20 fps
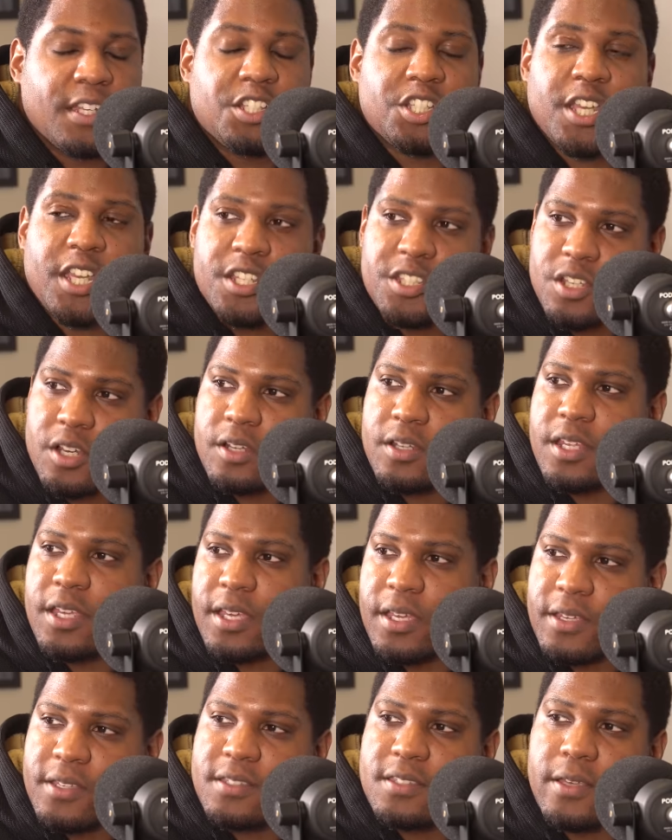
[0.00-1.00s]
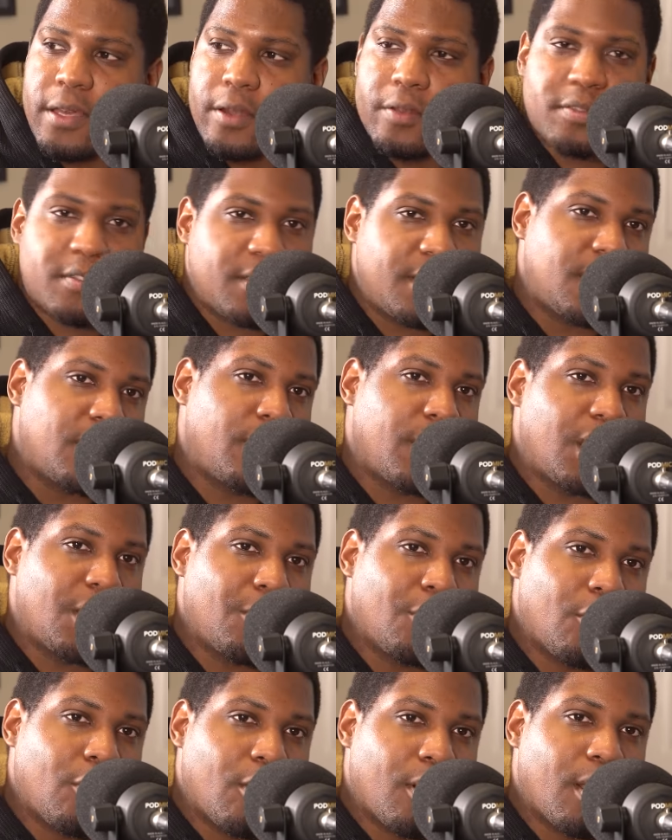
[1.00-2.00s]
They changed our days, so I don't see them
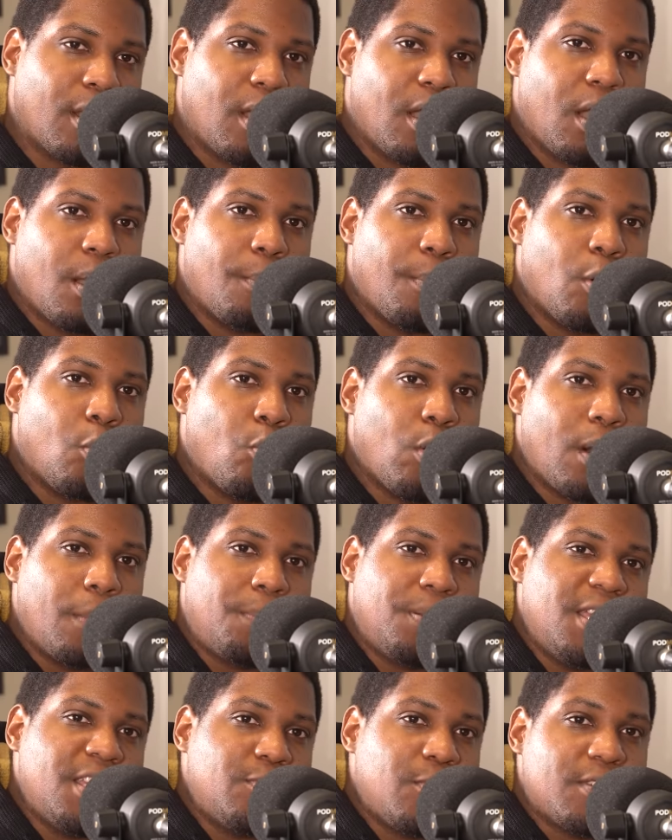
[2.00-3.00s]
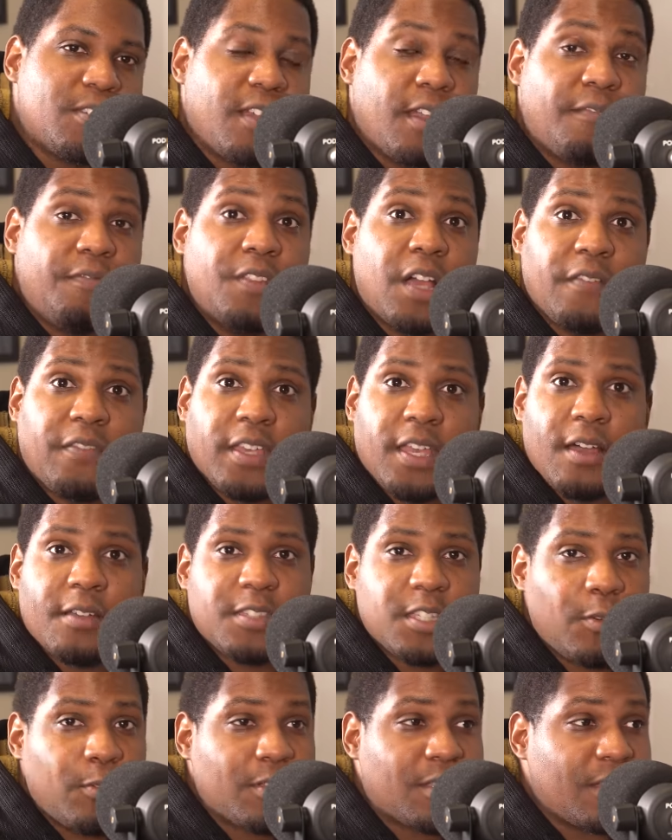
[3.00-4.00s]
anymore. But One Piece was, if nothing
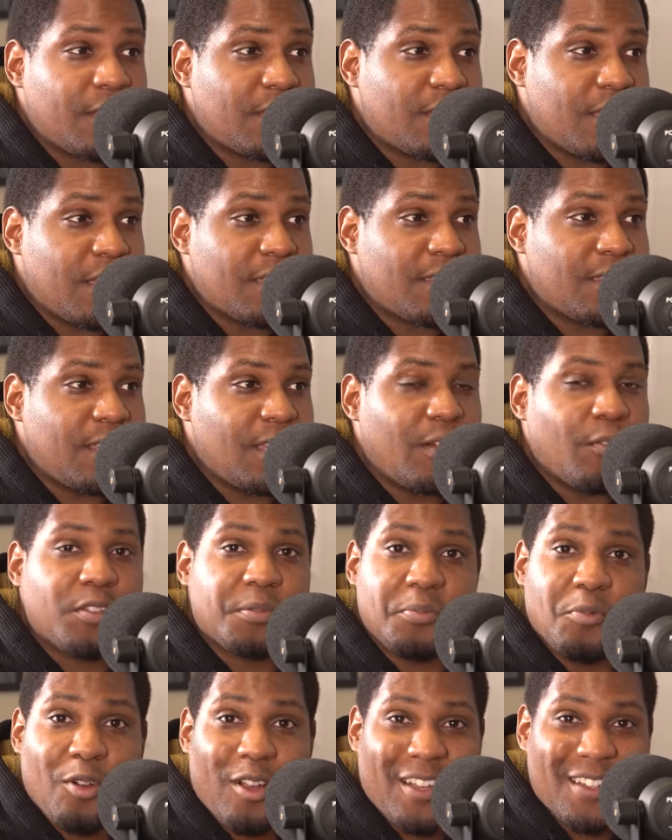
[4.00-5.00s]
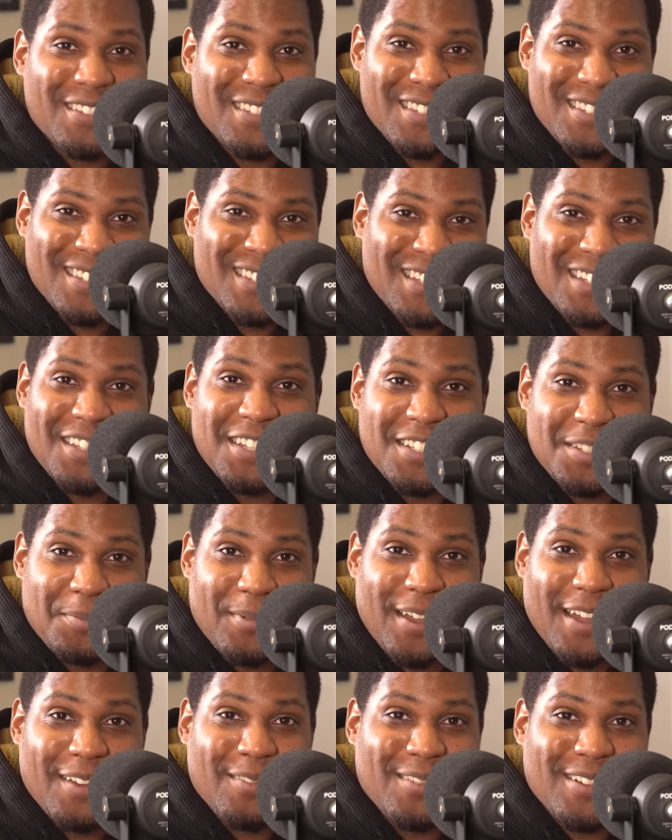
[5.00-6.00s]
else, it was consistent. It was more consistent than
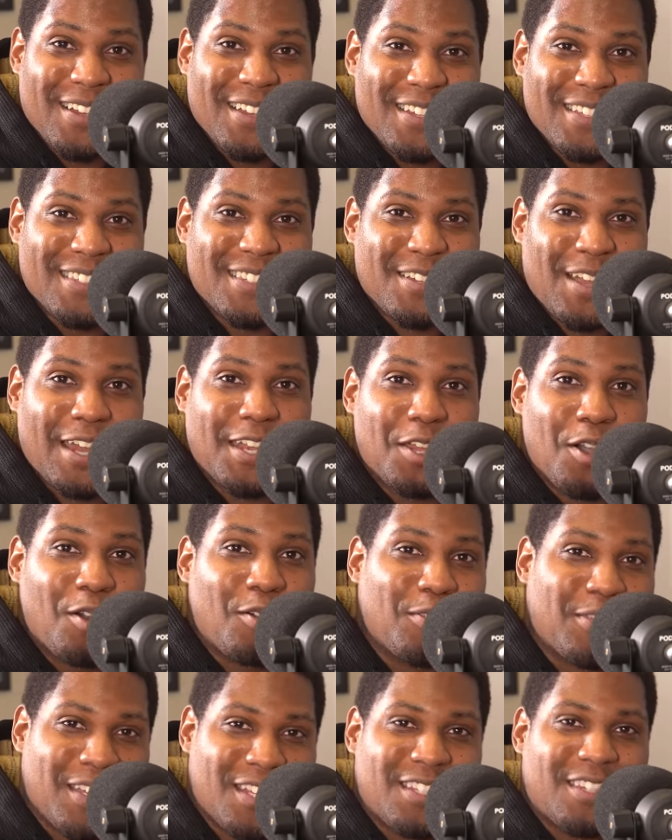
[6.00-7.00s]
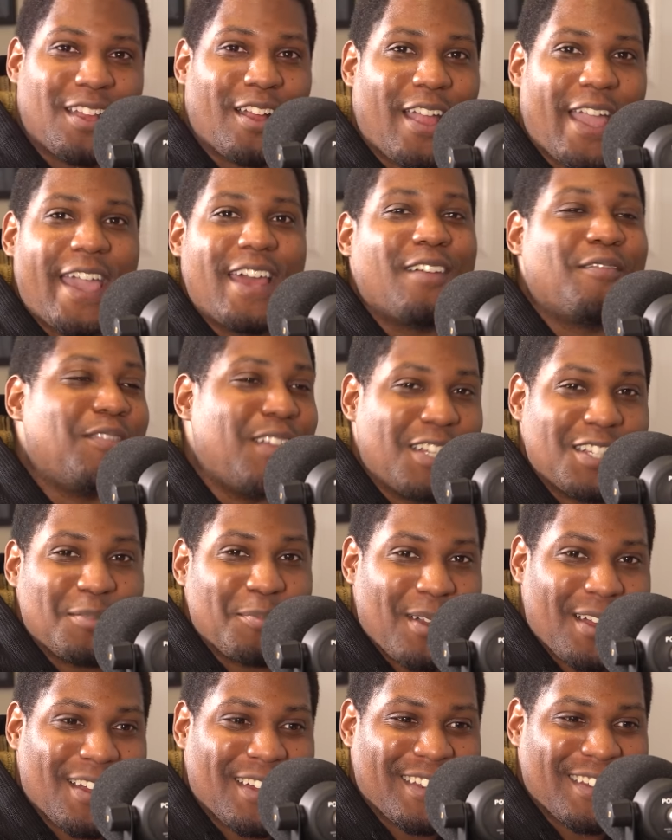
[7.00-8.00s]
Digimon was. So I know that they're ahead of
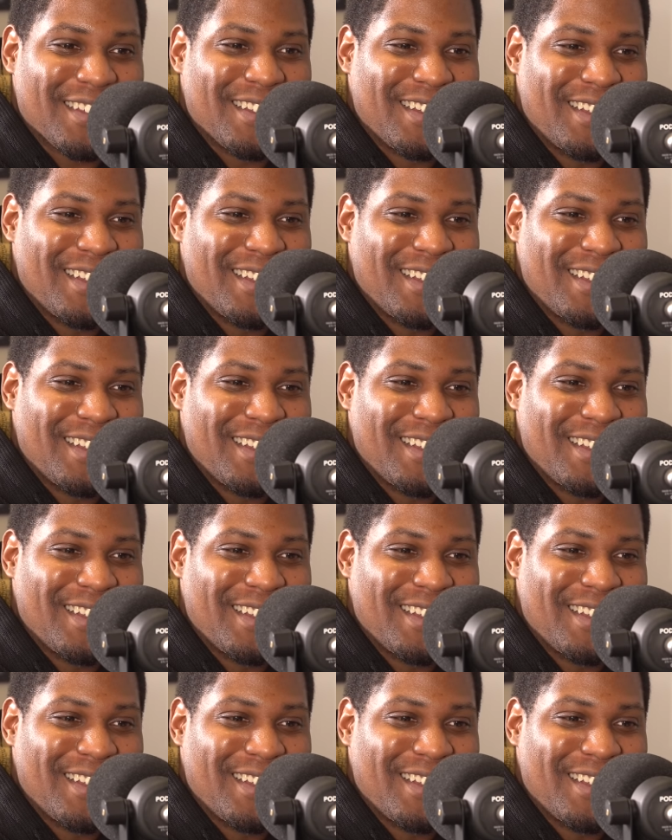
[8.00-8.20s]
Digimon.